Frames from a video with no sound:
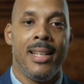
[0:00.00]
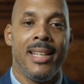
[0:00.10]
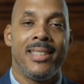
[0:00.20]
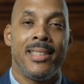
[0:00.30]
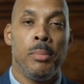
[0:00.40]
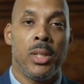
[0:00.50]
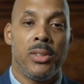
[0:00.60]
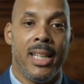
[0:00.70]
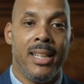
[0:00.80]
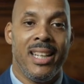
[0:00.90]

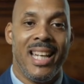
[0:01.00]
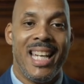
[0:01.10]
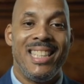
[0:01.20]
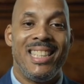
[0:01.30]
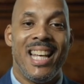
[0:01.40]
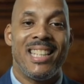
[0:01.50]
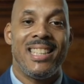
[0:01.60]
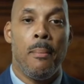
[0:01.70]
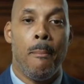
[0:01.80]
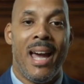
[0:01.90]
Similarly, ECS
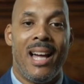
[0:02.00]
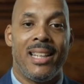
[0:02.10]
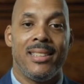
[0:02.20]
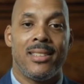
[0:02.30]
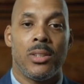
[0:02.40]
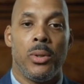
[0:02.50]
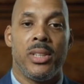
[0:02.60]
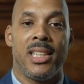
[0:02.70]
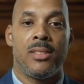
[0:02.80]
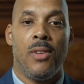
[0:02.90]
imbalance or
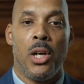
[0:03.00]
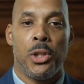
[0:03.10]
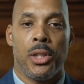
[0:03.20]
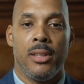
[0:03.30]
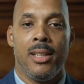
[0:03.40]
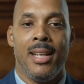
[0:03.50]
dysfunction